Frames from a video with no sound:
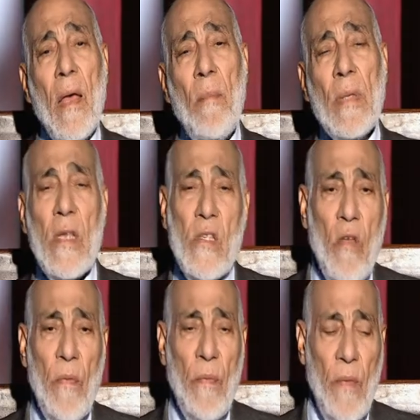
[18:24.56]
But it's
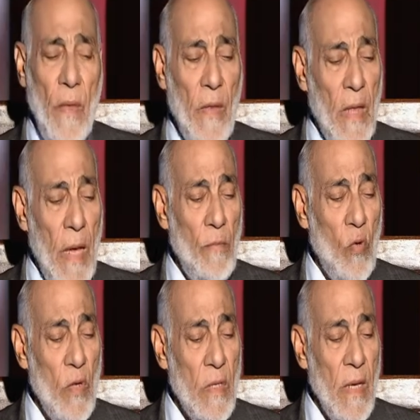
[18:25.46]
not the time
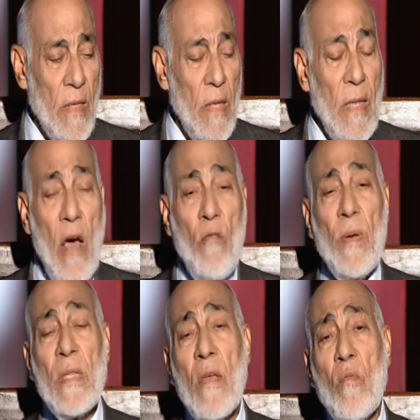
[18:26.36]
to discuss it now, but I